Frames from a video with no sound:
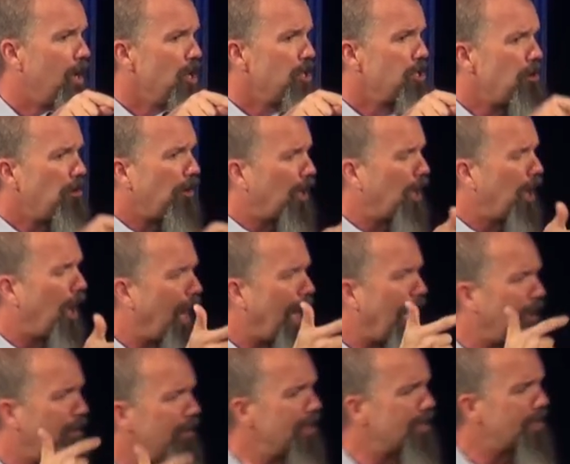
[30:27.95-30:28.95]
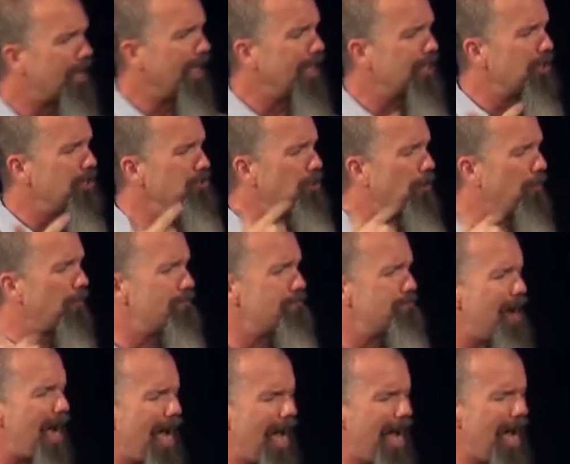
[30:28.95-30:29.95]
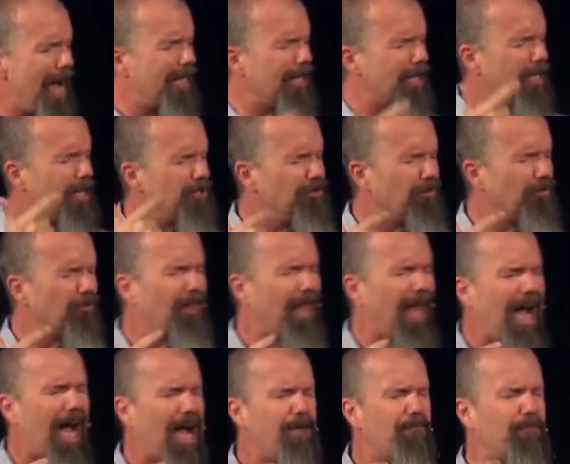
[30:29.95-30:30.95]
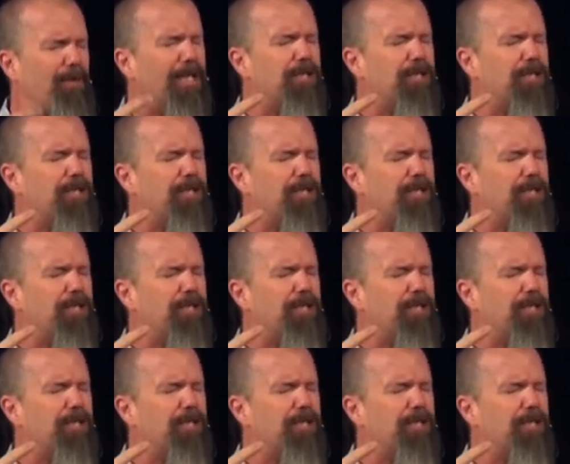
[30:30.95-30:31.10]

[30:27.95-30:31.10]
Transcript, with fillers: You're allowing things in your mind and in your life and